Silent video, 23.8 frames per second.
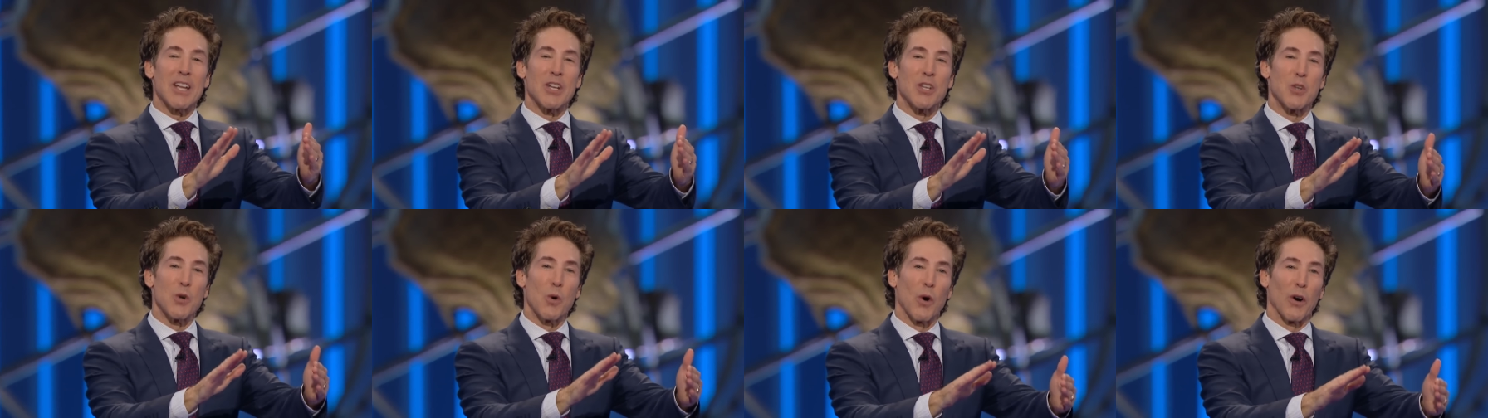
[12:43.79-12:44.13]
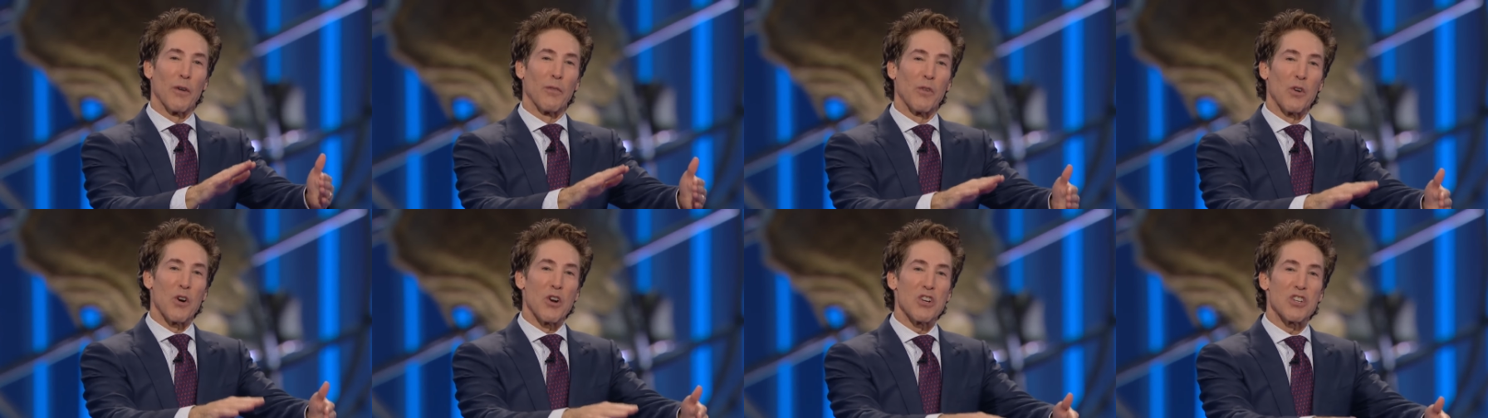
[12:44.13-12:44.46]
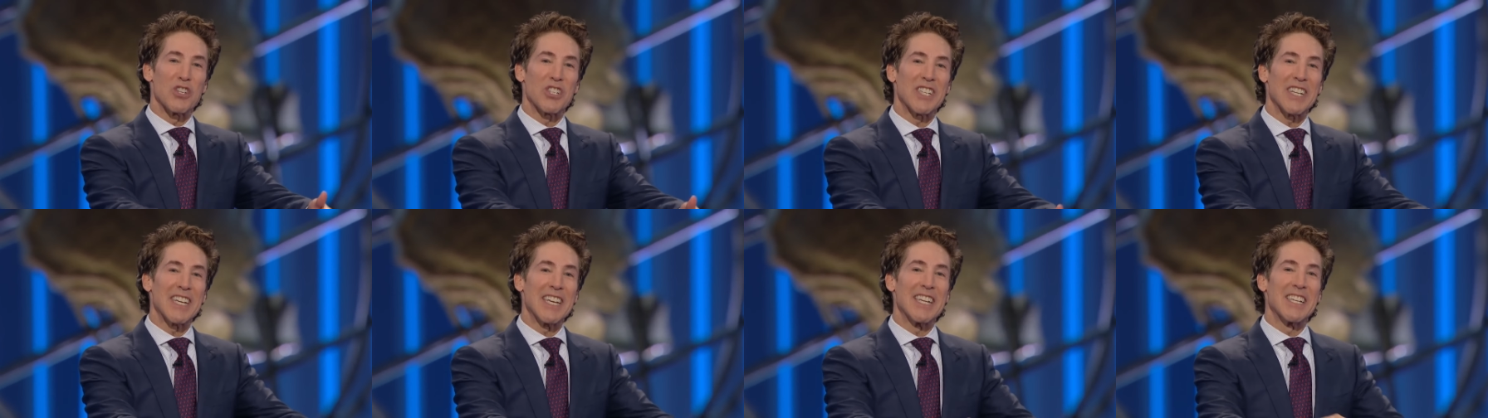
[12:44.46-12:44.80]
endure for a
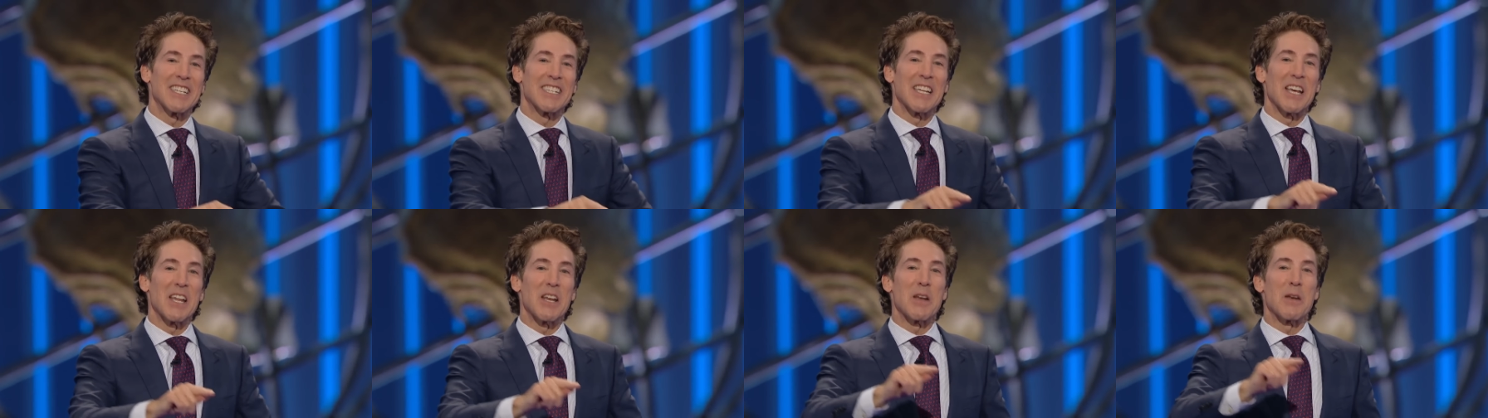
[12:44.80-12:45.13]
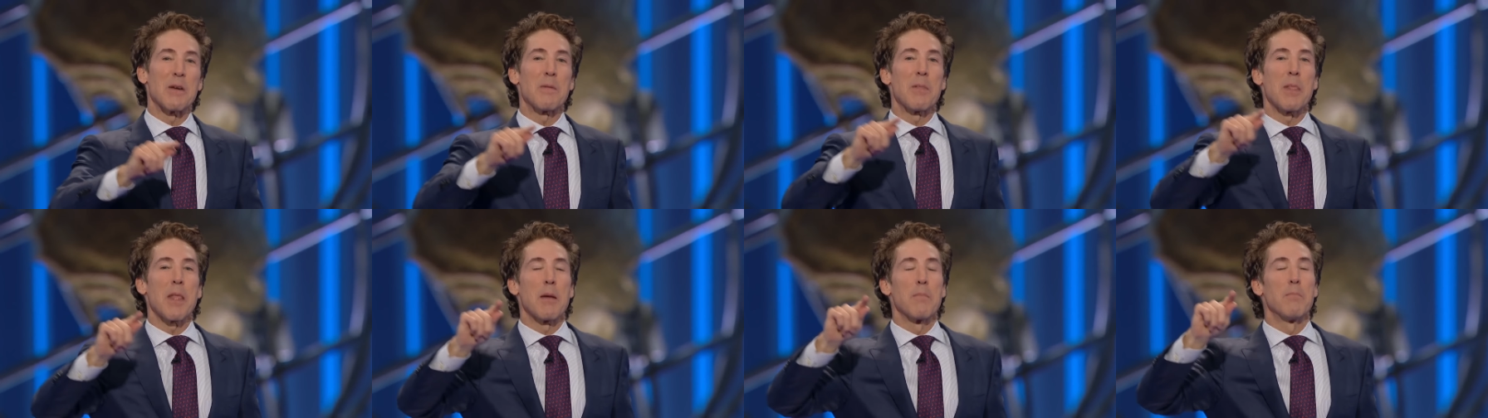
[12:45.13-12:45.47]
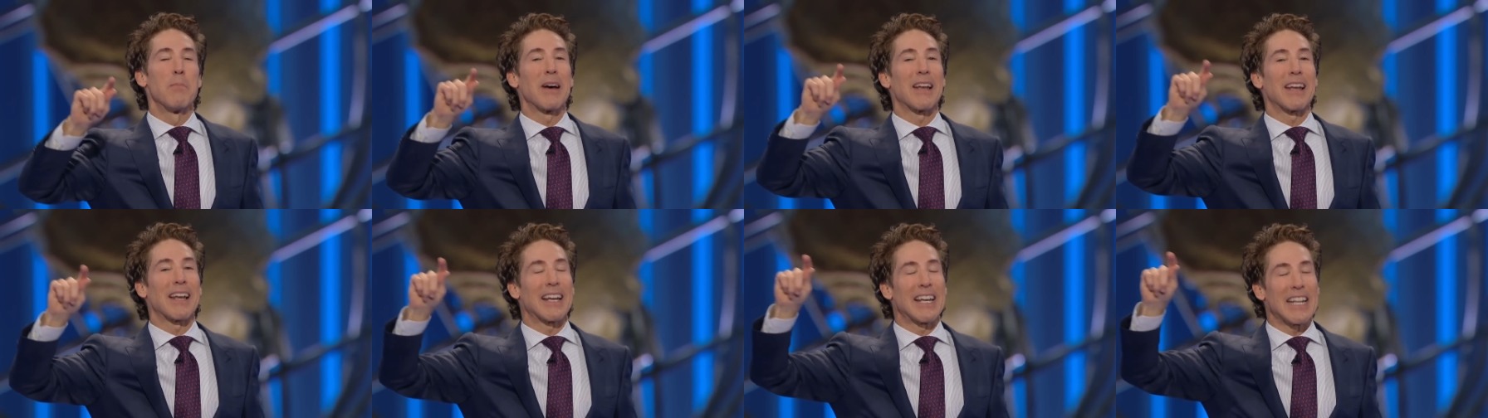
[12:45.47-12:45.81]
season,
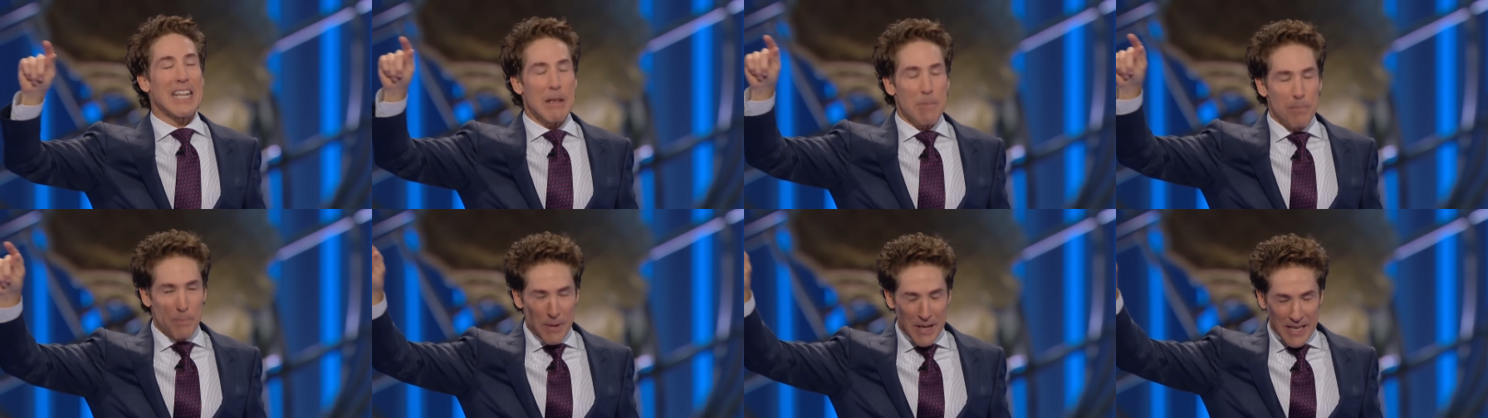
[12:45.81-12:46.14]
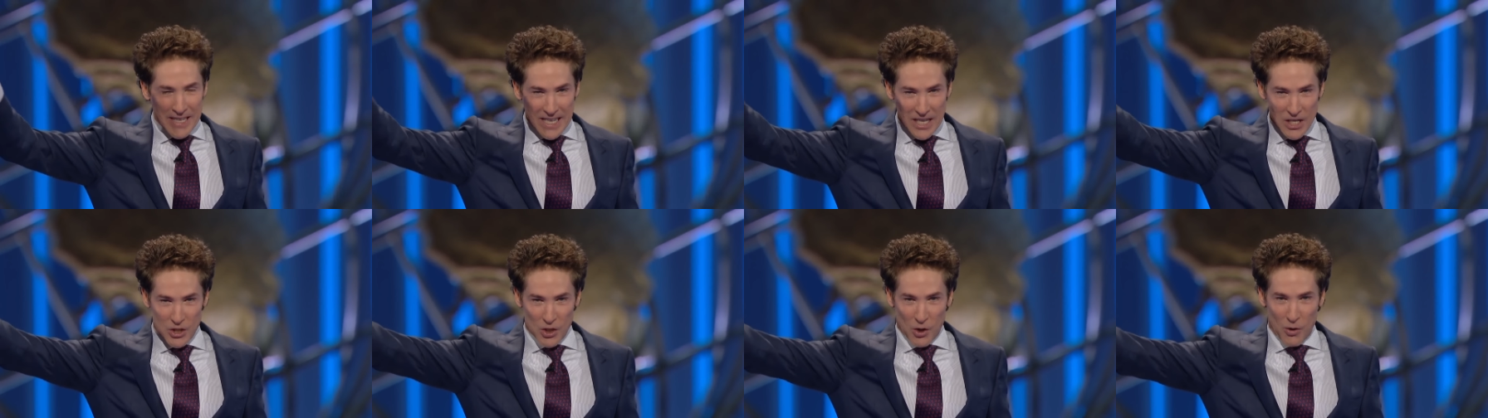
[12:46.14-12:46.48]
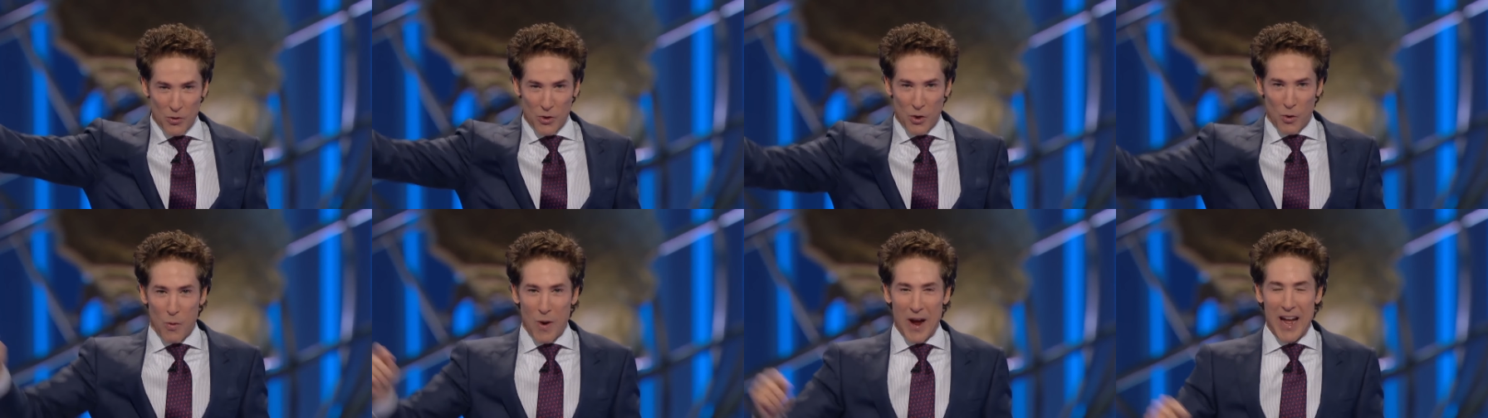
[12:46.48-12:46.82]
but leaping is
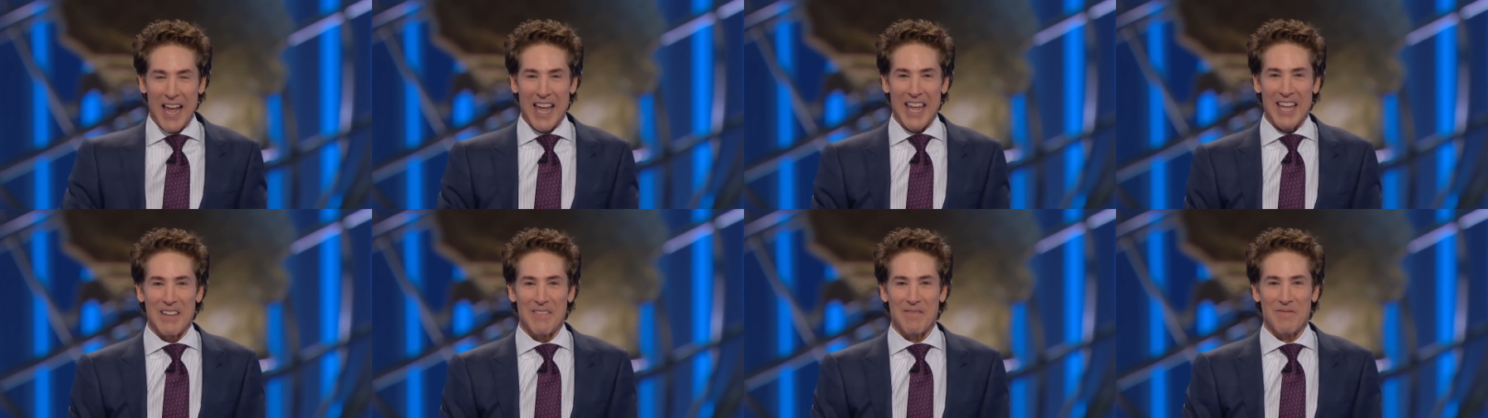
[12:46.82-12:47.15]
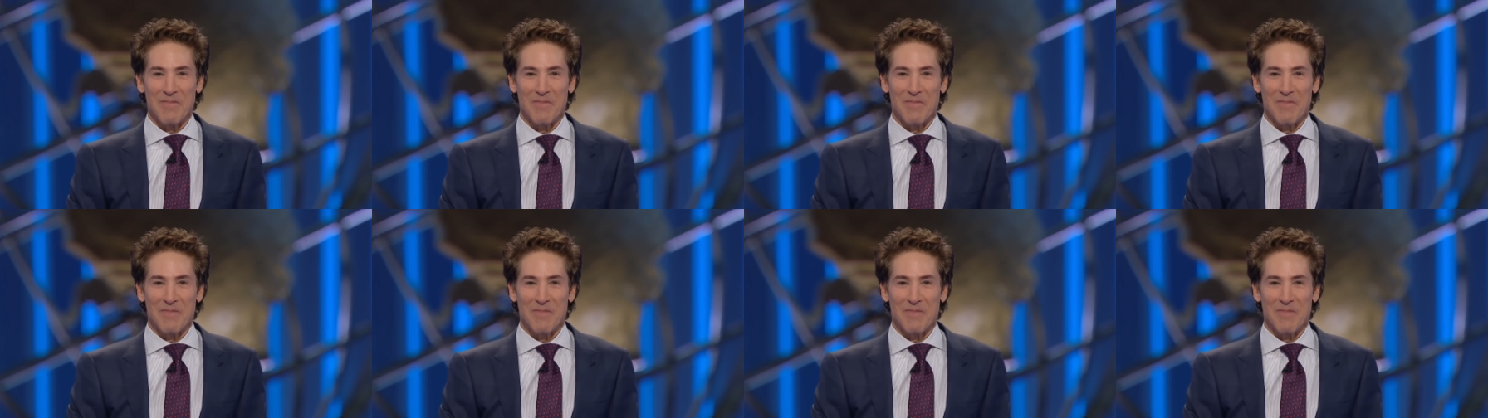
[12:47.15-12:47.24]
on the way.